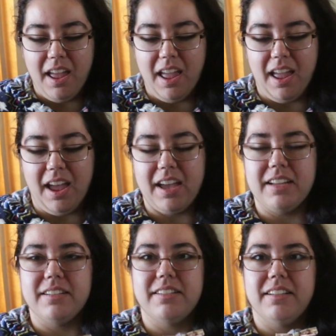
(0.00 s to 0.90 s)

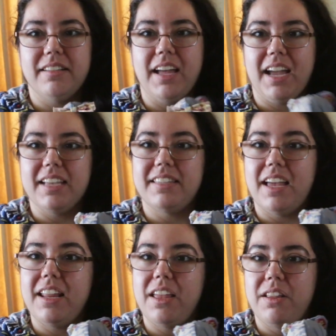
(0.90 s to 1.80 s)
And like I
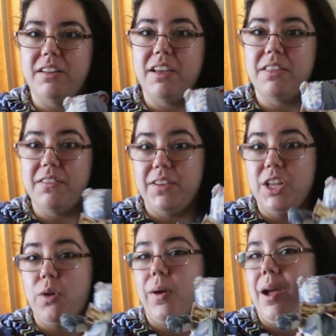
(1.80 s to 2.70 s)
said in the
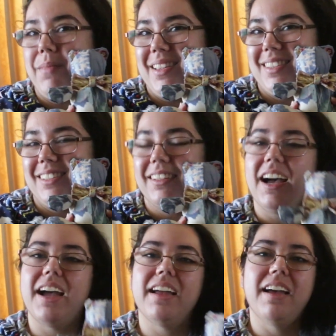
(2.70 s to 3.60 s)
video where I made this little
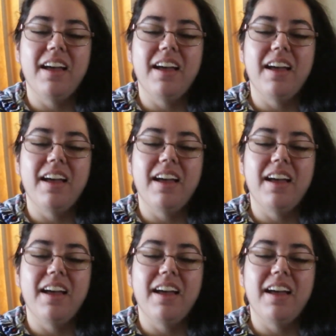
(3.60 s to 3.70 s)
guy,